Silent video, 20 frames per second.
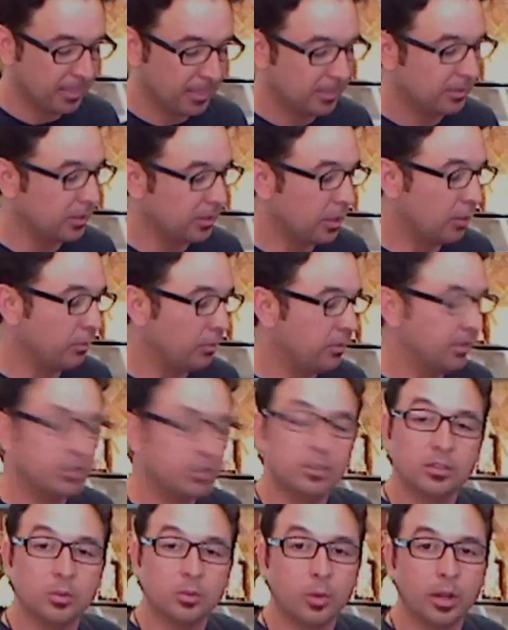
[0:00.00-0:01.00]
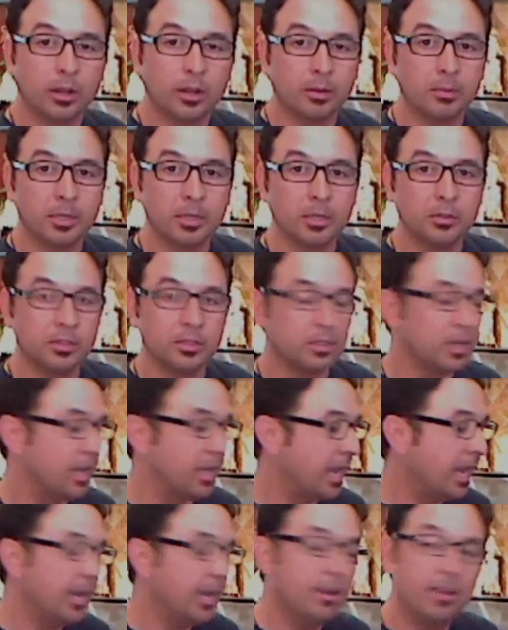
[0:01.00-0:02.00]
So this is the one I'm going to be using
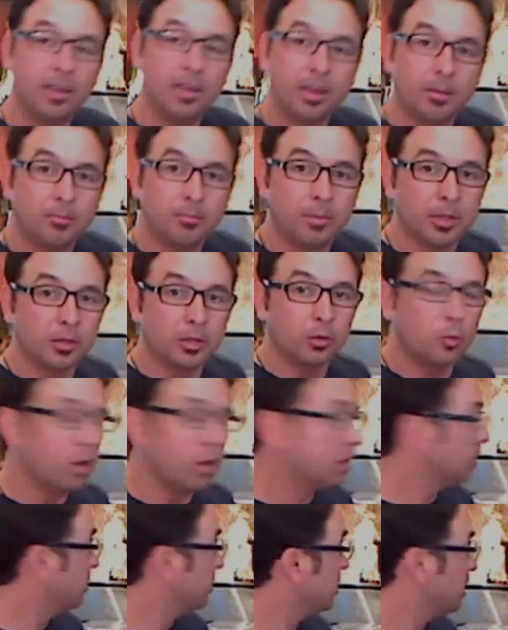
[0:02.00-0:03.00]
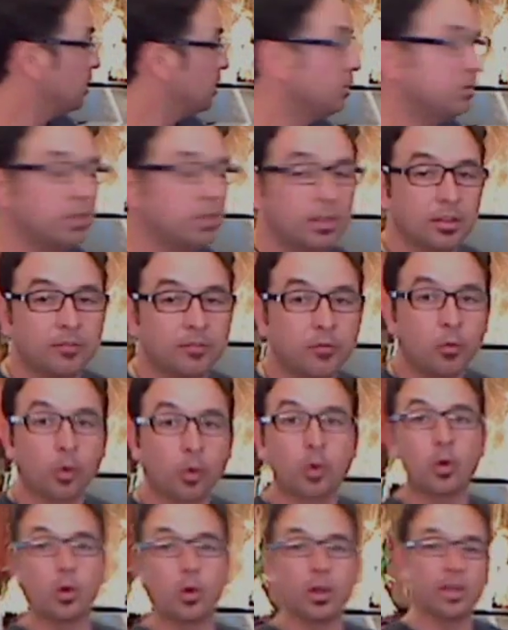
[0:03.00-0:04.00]
today, but you're welcome to use the
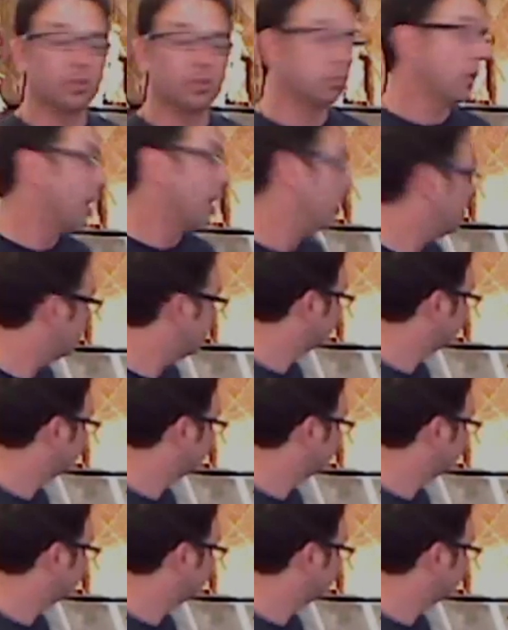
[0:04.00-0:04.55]
4-quart as well.